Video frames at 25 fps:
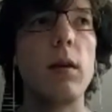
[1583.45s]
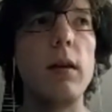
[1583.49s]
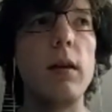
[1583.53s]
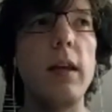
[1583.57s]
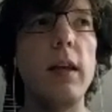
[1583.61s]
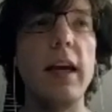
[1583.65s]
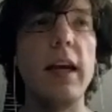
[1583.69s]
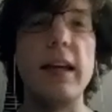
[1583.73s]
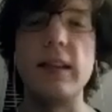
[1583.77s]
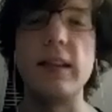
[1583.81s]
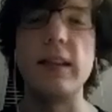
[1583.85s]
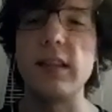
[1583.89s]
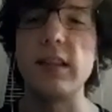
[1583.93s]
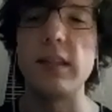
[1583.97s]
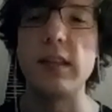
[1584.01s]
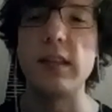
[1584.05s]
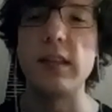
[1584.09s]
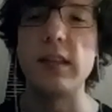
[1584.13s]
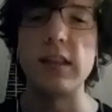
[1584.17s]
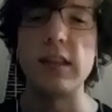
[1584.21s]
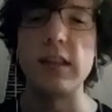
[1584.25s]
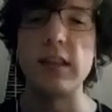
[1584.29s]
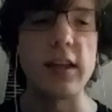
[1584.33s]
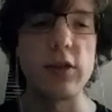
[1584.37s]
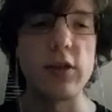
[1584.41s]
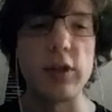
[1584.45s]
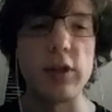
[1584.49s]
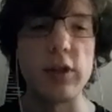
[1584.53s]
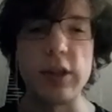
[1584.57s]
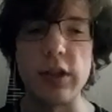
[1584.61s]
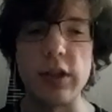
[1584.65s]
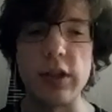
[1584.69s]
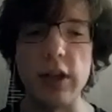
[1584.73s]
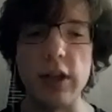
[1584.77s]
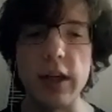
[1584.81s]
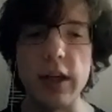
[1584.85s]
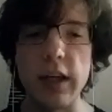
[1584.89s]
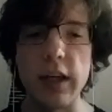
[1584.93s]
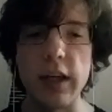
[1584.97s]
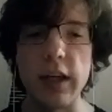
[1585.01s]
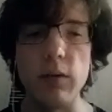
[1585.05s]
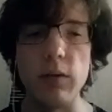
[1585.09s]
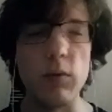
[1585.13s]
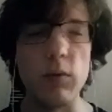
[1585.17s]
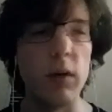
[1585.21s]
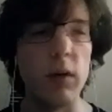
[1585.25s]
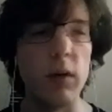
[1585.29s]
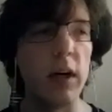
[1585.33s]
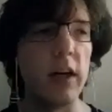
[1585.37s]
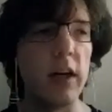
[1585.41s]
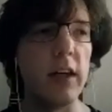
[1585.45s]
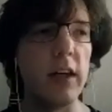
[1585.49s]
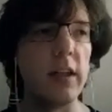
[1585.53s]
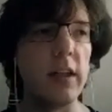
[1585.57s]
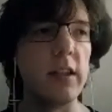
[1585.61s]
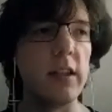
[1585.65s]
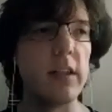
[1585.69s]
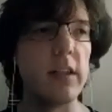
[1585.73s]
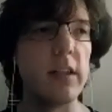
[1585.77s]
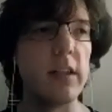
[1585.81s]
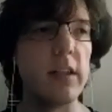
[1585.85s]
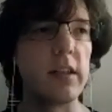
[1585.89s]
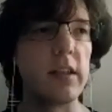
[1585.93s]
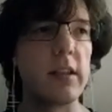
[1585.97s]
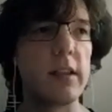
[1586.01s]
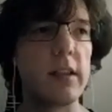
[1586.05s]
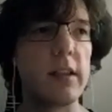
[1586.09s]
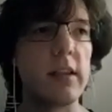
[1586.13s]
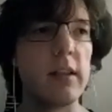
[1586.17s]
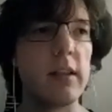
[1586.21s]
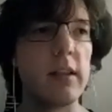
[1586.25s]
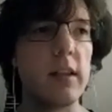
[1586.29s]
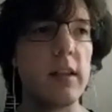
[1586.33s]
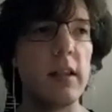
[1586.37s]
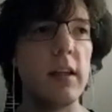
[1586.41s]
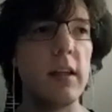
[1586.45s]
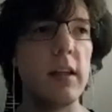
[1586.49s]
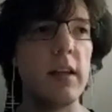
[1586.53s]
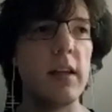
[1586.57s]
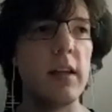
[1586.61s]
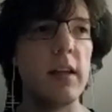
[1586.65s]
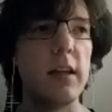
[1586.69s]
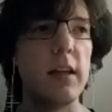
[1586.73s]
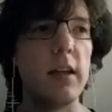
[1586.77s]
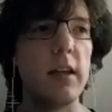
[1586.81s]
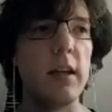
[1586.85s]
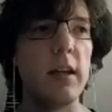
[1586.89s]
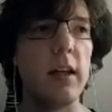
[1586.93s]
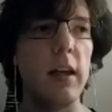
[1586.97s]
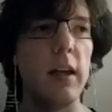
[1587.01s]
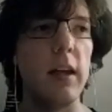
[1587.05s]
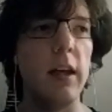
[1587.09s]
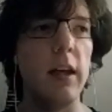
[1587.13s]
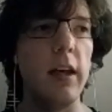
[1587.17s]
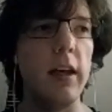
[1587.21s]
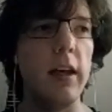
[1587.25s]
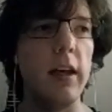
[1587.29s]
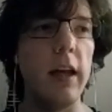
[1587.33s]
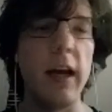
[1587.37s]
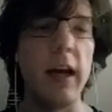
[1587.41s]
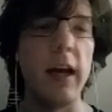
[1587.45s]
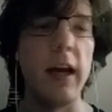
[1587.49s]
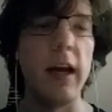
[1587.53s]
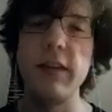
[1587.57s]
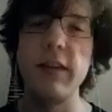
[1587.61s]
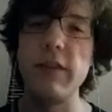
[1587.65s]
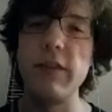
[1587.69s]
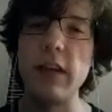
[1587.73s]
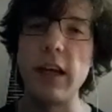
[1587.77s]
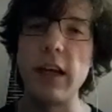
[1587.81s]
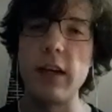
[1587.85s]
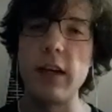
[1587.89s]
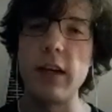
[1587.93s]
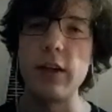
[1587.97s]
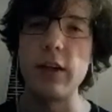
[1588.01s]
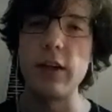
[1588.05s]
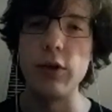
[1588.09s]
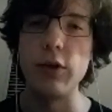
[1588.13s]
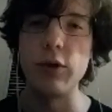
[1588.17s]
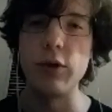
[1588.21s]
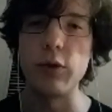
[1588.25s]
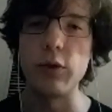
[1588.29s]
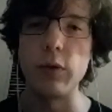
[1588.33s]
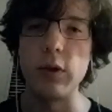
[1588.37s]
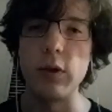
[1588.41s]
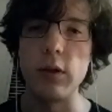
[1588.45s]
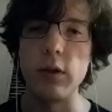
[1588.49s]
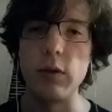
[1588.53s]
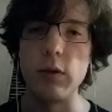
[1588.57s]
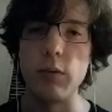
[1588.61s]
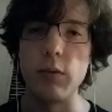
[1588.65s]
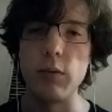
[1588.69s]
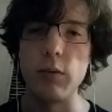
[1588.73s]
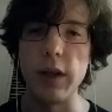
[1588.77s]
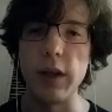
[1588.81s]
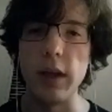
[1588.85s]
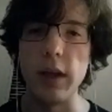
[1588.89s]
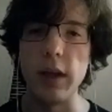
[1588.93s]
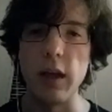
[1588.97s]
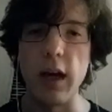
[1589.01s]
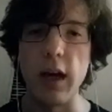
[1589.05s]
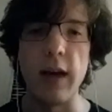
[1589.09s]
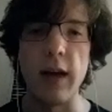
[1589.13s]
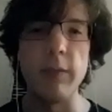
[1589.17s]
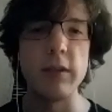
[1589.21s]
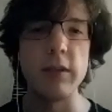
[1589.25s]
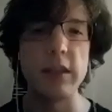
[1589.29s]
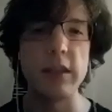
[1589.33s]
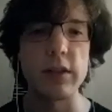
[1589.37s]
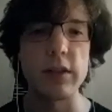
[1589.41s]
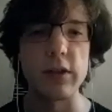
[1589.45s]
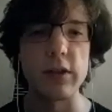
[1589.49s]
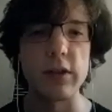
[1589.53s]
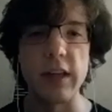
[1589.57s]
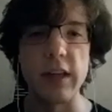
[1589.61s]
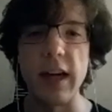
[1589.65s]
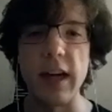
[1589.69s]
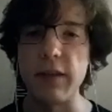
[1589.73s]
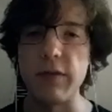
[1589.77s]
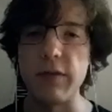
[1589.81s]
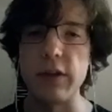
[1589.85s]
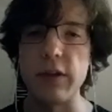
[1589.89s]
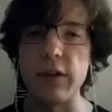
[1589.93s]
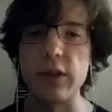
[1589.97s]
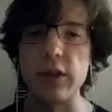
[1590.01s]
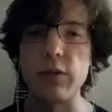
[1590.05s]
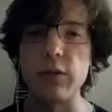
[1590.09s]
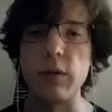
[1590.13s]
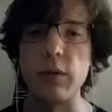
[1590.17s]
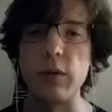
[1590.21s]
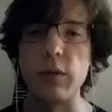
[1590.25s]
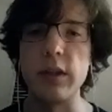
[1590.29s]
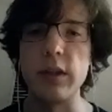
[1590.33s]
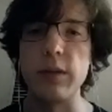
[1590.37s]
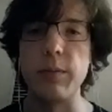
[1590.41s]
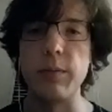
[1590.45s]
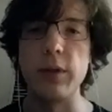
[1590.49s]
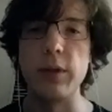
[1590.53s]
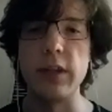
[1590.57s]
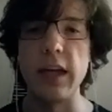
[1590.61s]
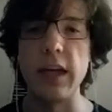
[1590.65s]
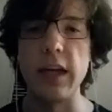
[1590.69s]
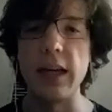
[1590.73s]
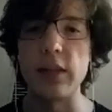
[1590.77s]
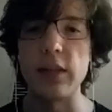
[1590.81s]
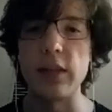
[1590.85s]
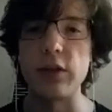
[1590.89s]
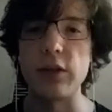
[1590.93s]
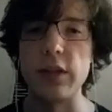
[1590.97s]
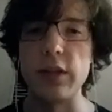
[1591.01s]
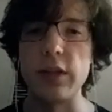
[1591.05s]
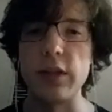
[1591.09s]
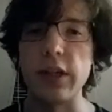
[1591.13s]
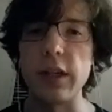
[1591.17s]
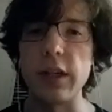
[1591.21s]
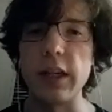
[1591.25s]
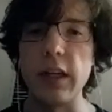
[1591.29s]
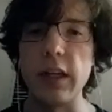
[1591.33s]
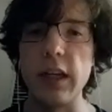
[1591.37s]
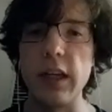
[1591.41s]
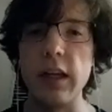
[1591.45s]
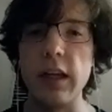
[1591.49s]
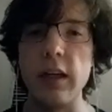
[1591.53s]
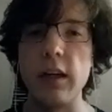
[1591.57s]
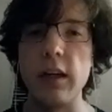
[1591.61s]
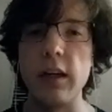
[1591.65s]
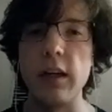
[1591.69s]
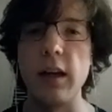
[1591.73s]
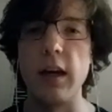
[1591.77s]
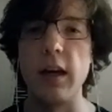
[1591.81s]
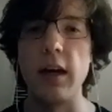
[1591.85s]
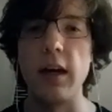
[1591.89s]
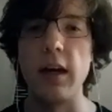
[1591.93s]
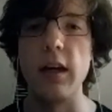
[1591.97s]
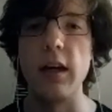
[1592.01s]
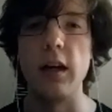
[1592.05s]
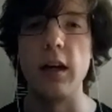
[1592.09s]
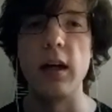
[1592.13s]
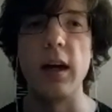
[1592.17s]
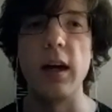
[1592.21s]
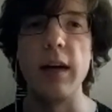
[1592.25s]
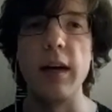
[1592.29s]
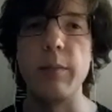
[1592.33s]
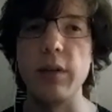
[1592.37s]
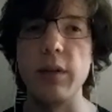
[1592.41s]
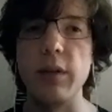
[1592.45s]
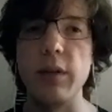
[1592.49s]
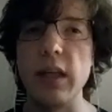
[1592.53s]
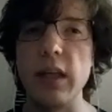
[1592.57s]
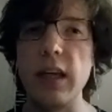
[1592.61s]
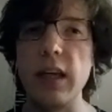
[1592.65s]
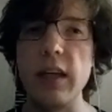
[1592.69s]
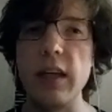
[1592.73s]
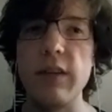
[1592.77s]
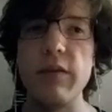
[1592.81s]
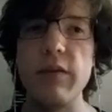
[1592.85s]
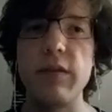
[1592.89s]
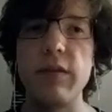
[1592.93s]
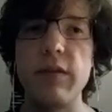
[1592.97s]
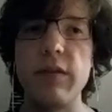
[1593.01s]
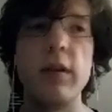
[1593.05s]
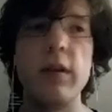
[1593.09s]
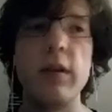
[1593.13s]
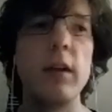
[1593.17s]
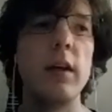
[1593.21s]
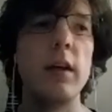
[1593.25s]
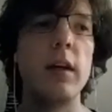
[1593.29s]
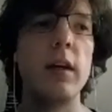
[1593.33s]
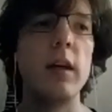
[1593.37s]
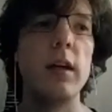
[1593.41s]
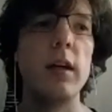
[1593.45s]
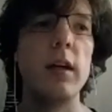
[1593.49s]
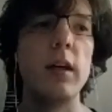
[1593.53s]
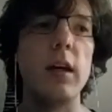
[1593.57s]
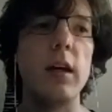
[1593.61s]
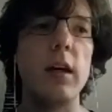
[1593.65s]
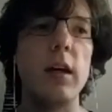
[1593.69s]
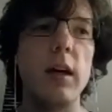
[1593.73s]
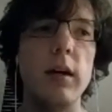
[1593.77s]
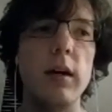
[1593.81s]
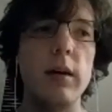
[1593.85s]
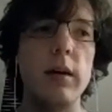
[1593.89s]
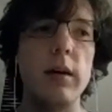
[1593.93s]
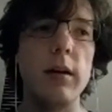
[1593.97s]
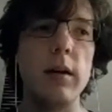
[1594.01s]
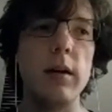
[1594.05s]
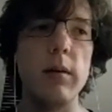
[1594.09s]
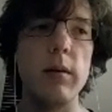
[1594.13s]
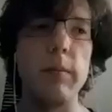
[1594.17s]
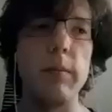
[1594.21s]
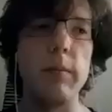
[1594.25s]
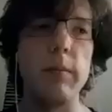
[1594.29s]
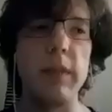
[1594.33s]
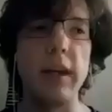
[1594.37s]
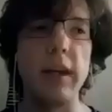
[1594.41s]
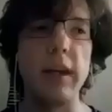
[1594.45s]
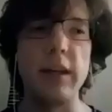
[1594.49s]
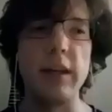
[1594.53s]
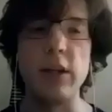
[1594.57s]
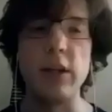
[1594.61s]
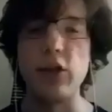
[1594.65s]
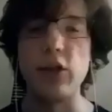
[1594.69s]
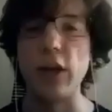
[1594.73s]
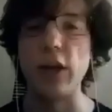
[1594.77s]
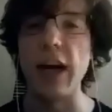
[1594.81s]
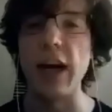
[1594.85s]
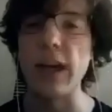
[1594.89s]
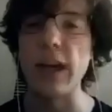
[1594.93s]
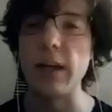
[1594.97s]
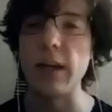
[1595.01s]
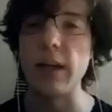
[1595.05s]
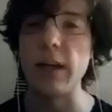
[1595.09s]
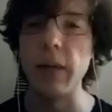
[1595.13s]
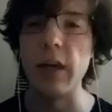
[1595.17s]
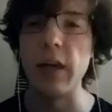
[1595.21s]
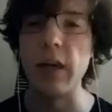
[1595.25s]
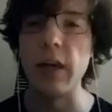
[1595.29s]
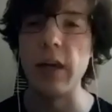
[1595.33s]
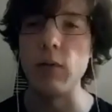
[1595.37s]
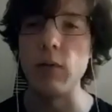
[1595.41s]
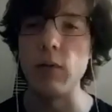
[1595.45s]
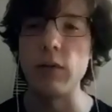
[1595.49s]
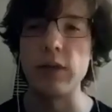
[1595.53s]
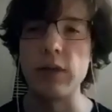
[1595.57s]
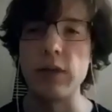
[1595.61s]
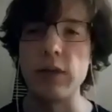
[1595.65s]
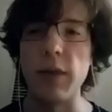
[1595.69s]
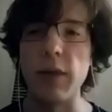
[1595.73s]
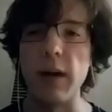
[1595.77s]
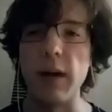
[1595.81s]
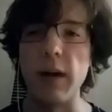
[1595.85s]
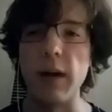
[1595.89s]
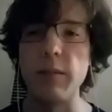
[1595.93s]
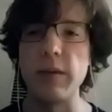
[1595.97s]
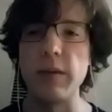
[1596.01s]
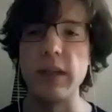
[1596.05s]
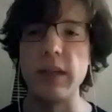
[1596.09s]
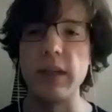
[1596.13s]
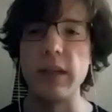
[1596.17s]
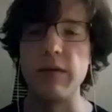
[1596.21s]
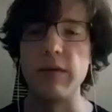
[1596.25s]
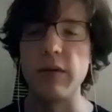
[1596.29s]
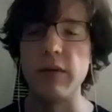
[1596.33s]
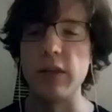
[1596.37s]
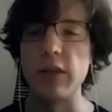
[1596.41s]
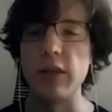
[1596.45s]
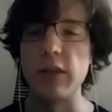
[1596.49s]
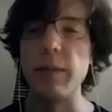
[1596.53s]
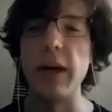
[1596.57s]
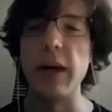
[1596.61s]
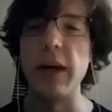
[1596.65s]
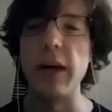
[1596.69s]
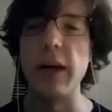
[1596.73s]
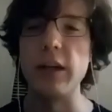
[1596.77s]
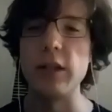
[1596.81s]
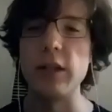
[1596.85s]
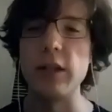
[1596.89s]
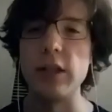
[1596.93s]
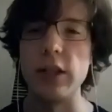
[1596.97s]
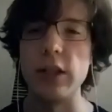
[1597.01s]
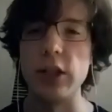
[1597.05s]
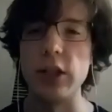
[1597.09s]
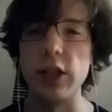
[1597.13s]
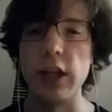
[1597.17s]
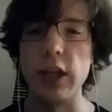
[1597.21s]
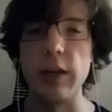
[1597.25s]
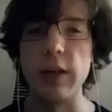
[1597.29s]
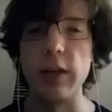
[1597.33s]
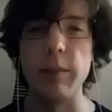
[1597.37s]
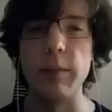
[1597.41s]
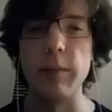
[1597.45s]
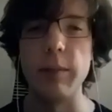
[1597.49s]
yeah, this extra circuit was not even that unusual. Obelisk was not the first one to put the extra circuit in. I believe that the Dragon Mint was probably the first miner to ship